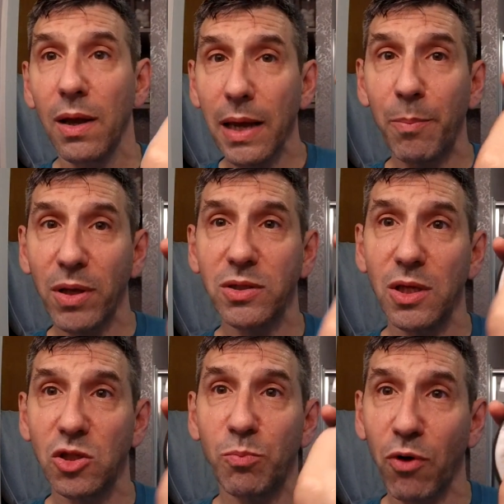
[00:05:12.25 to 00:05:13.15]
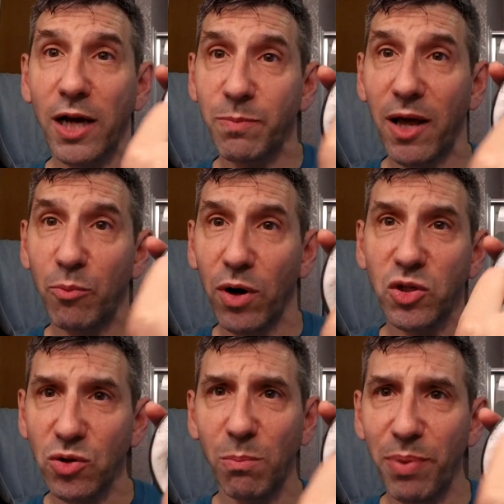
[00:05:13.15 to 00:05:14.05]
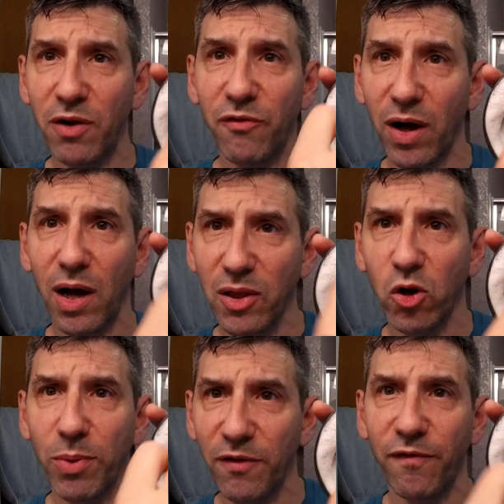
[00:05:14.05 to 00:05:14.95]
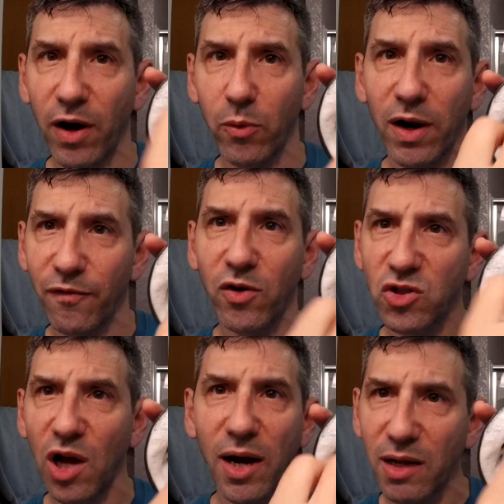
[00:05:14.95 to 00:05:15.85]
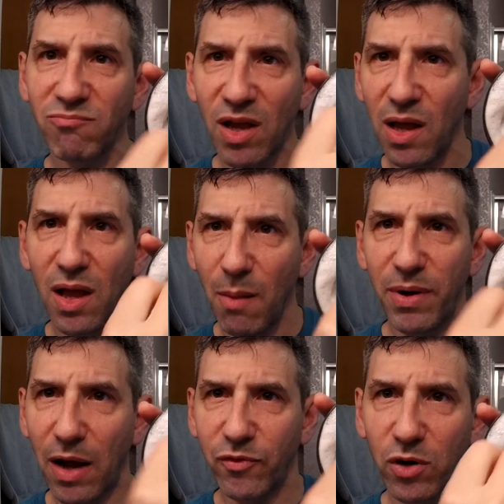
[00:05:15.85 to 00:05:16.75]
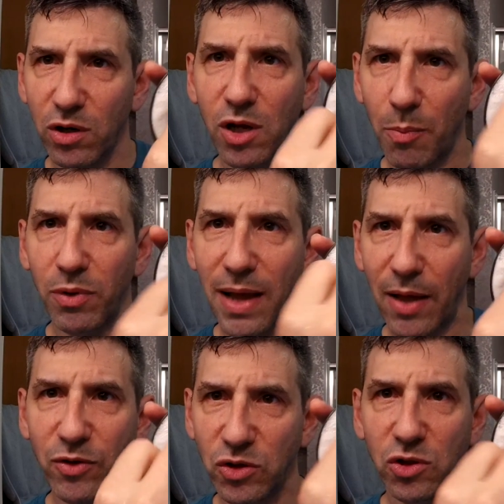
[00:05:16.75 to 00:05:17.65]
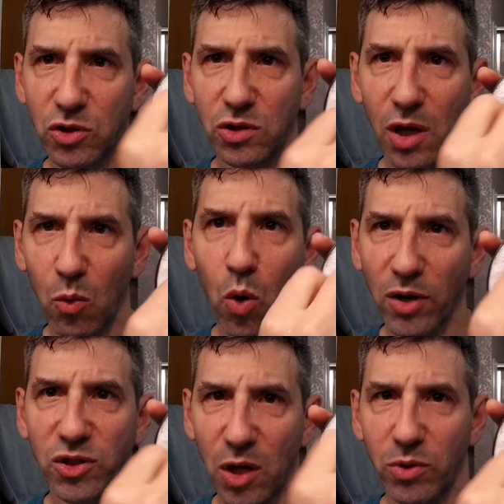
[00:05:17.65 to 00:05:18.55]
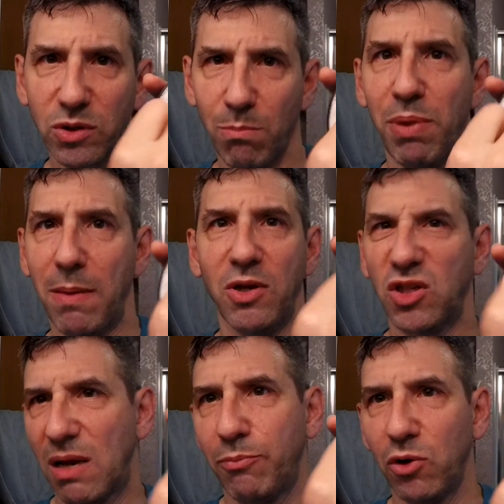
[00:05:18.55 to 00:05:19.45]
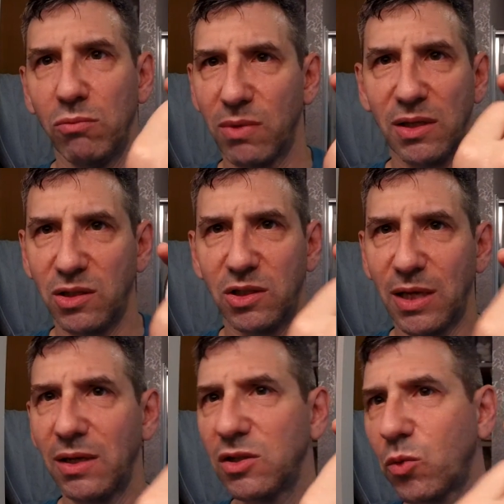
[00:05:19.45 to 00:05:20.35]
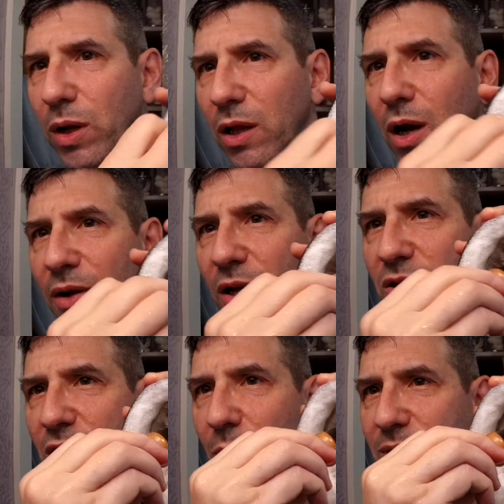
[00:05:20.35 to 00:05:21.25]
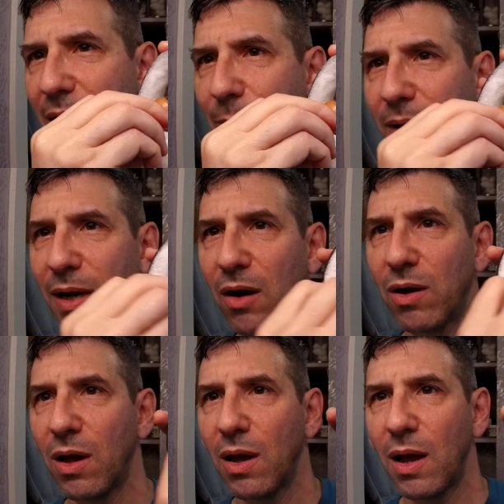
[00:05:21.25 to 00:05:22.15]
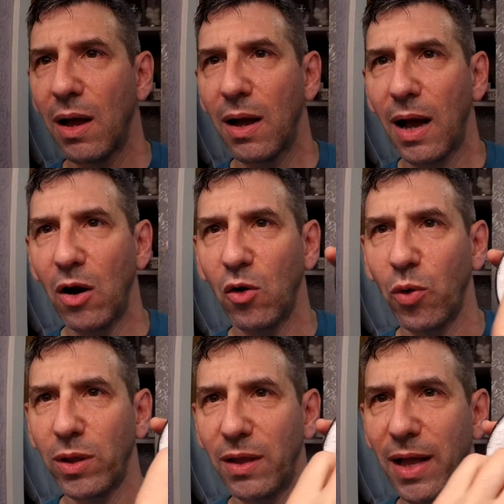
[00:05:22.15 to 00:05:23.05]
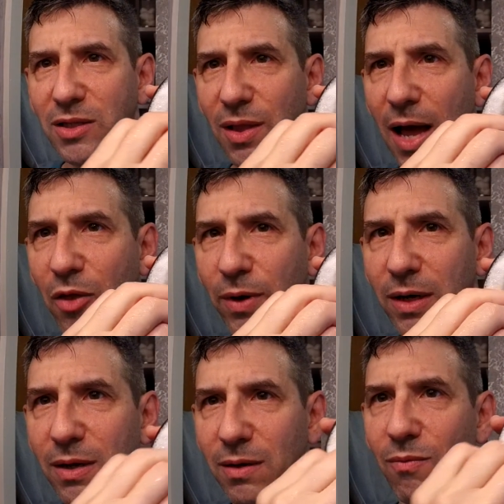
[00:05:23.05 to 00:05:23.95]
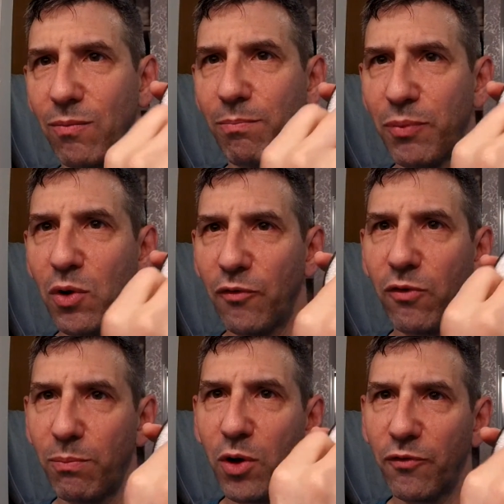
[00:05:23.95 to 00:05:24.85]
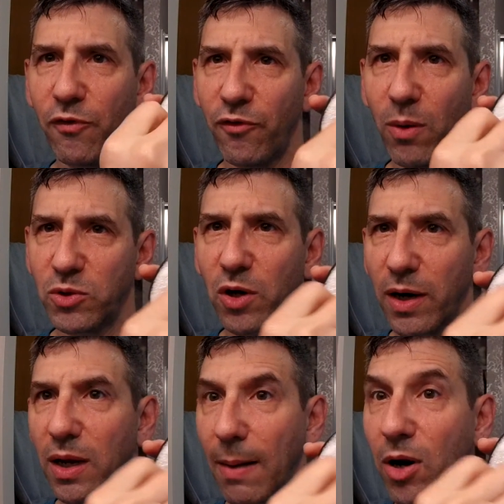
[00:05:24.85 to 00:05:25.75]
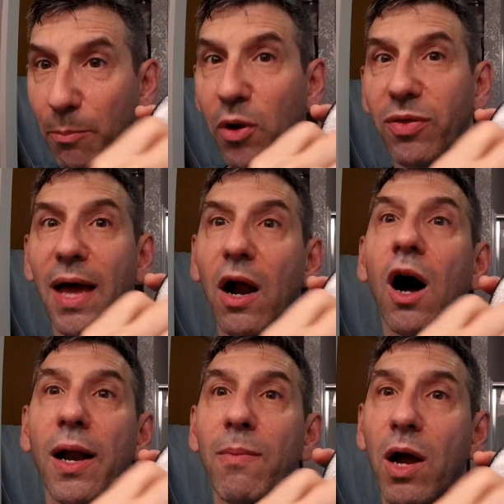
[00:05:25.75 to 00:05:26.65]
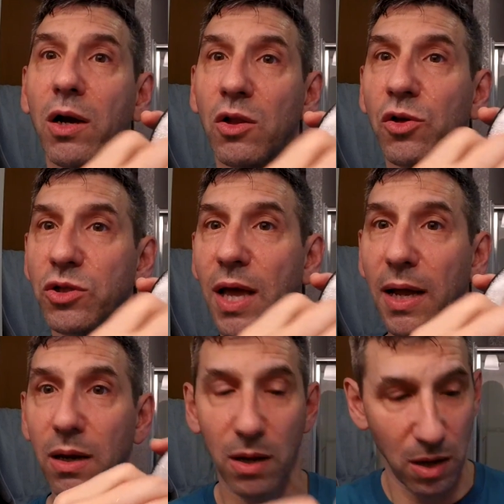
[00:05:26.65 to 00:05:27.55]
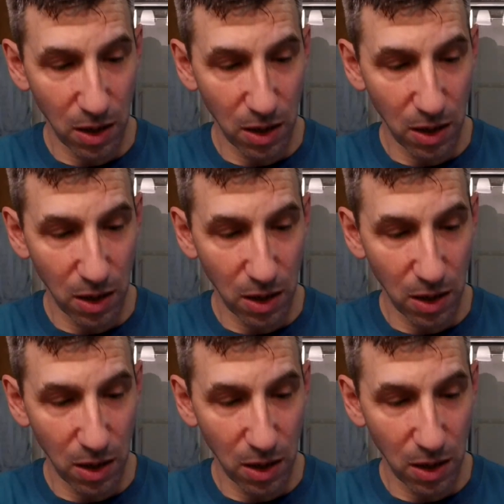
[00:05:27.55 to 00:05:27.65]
Yeah, pleasantly surprised by the brush. There was a bit of a, uh, a little bit of funk when I first got it, but after a couple lathers and just uh, washing it with some baby shampoo, that scent is quickly gone. You can see what's happening now, how quickly that's lathering. Beautiful, beautiful foam starting. And I'm gonna put that on, I'm not gonna lose that.